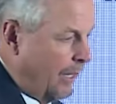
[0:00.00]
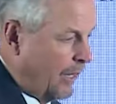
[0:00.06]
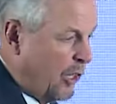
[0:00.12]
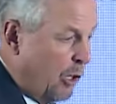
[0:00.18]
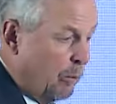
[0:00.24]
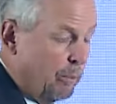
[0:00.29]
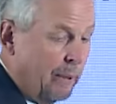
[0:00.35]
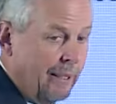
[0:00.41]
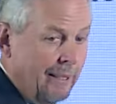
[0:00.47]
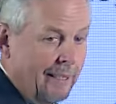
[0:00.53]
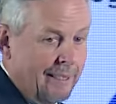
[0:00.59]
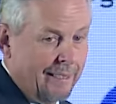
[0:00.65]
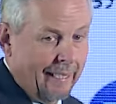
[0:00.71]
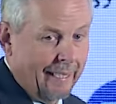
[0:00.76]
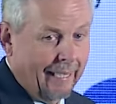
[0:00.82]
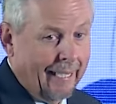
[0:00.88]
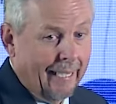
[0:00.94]
companies
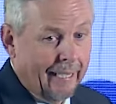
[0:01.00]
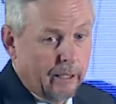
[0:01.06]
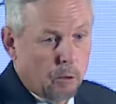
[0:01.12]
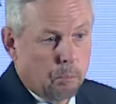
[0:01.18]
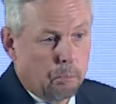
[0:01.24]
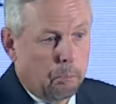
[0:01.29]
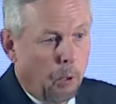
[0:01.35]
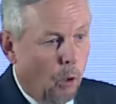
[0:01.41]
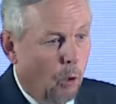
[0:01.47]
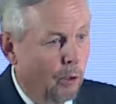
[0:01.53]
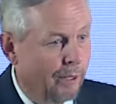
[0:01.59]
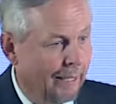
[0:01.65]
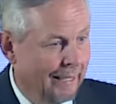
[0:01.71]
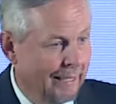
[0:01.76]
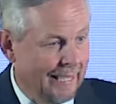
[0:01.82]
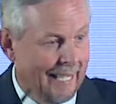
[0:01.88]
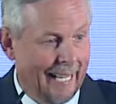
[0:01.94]
that are kind of born
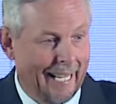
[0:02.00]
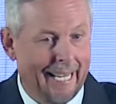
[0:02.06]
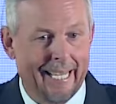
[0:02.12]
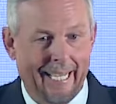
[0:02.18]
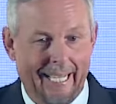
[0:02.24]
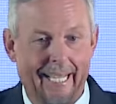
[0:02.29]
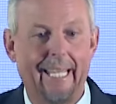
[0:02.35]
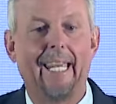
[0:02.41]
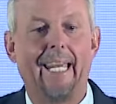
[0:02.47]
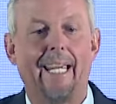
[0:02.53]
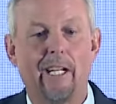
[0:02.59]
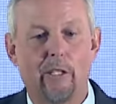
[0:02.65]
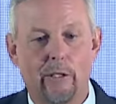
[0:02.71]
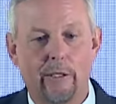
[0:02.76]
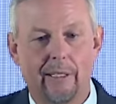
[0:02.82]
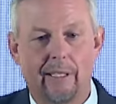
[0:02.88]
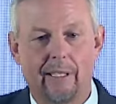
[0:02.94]
in the AI
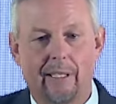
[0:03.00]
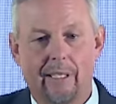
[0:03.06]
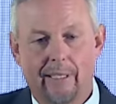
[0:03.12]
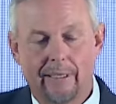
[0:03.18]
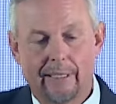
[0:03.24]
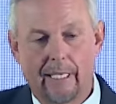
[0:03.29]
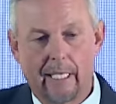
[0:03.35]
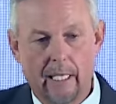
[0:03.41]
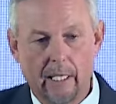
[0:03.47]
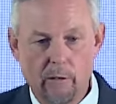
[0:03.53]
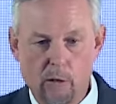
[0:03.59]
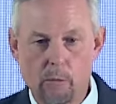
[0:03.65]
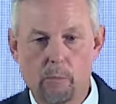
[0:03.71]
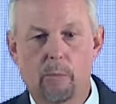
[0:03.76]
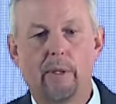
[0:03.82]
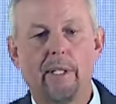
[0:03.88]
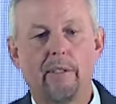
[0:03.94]
area, that live
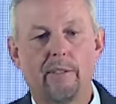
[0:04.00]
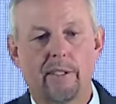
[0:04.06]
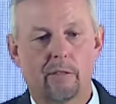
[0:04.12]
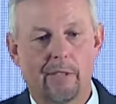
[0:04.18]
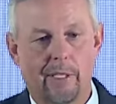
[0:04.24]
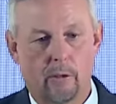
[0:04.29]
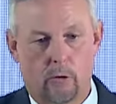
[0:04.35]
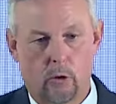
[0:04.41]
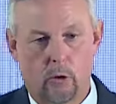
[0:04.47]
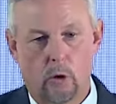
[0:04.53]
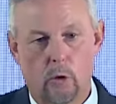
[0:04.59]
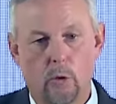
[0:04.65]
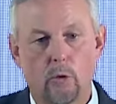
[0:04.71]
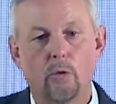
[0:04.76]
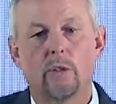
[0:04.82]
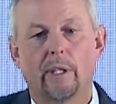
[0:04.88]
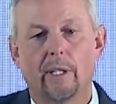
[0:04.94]
and breathe around
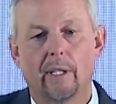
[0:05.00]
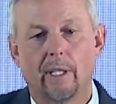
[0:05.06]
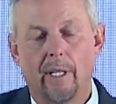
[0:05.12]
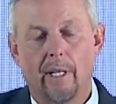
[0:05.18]
solutioning.